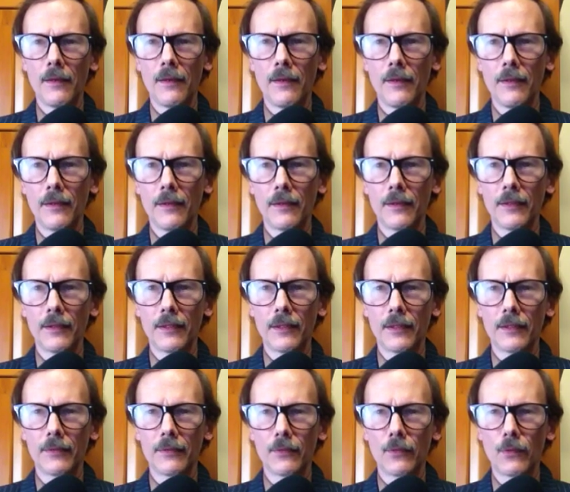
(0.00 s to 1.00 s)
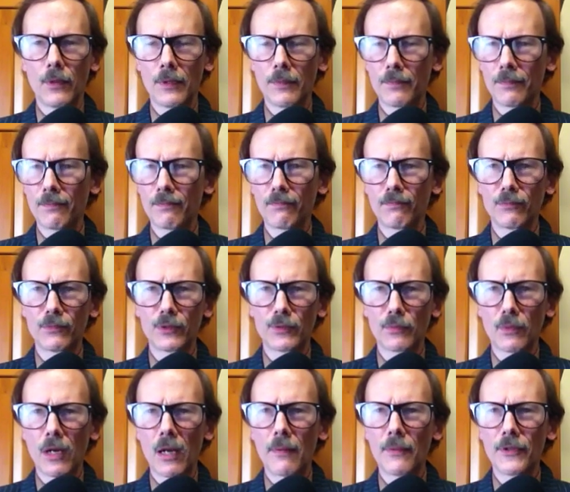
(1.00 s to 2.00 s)
and what is
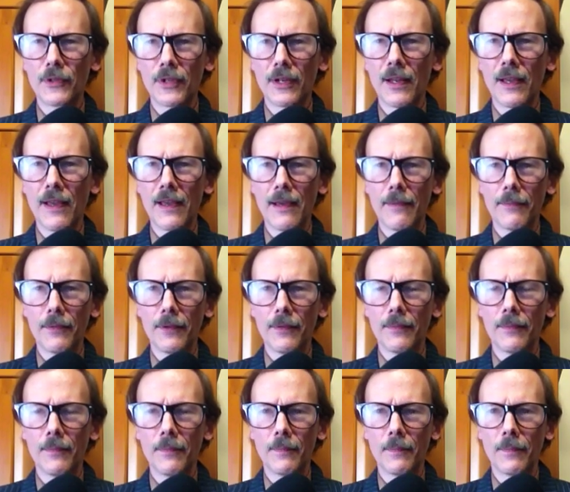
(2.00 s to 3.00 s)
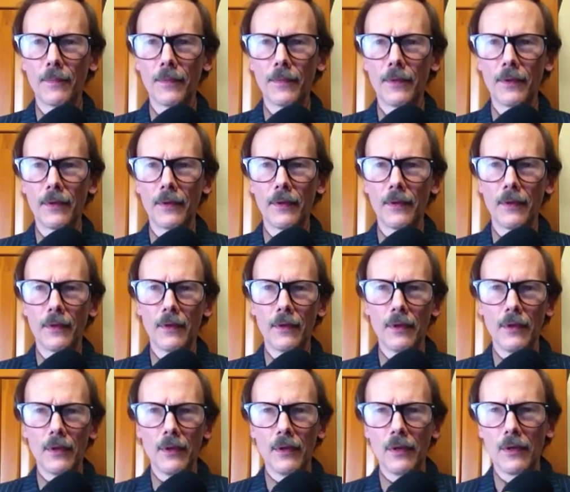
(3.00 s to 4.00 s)
probably going to happen.
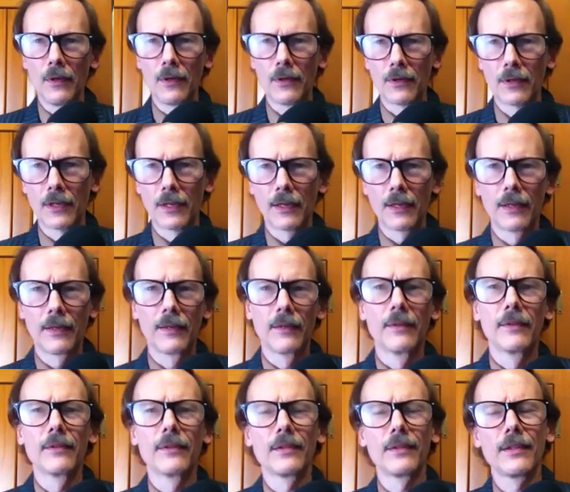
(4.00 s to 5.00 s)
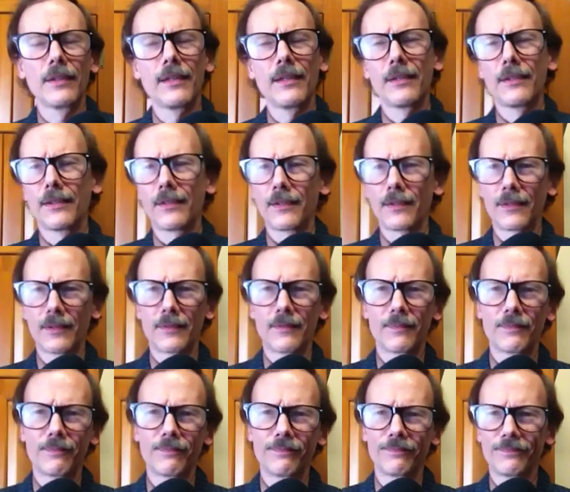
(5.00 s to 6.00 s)
Okay, the latest
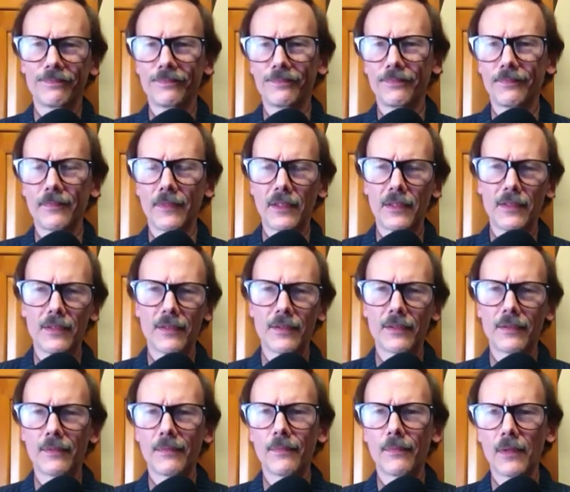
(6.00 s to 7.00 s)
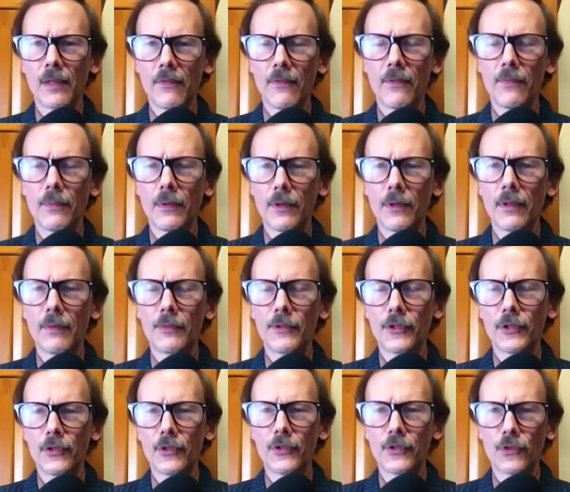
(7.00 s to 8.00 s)
is everybody I'm
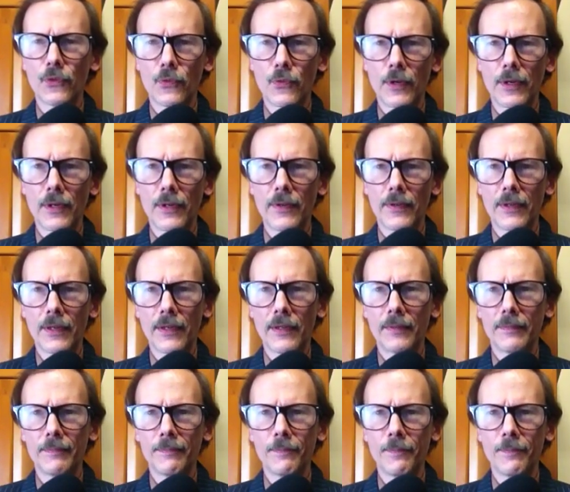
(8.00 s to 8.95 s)
sure is aware that